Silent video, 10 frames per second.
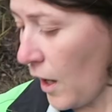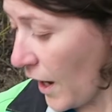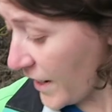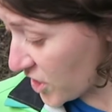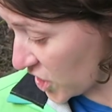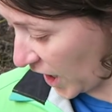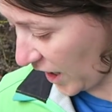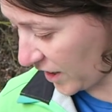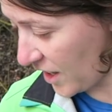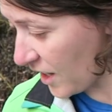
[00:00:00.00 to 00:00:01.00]
Hi,
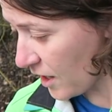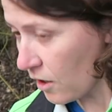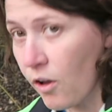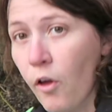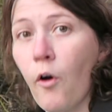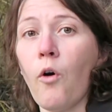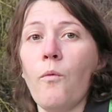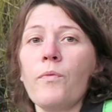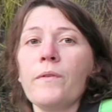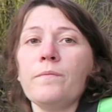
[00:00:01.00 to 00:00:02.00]
Jackie. Oh,
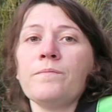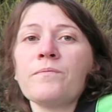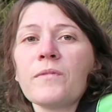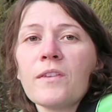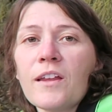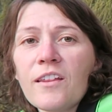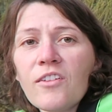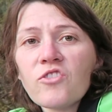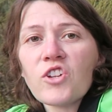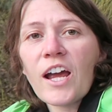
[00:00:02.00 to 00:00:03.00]
this
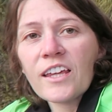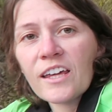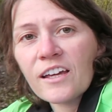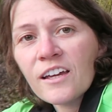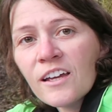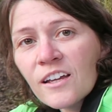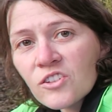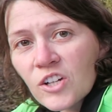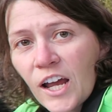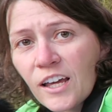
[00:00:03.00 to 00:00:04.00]
is Jackie.
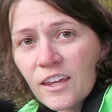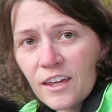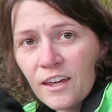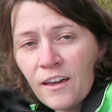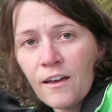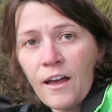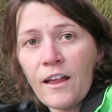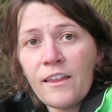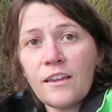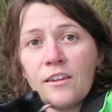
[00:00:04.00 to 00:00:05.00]
Jackie
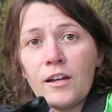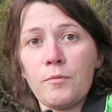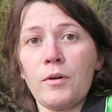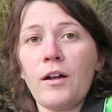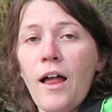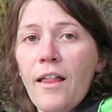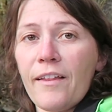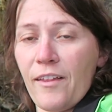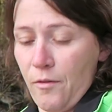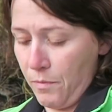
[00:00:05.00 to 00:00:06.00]
has had tick
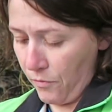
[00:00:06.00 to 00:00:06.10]
paralysis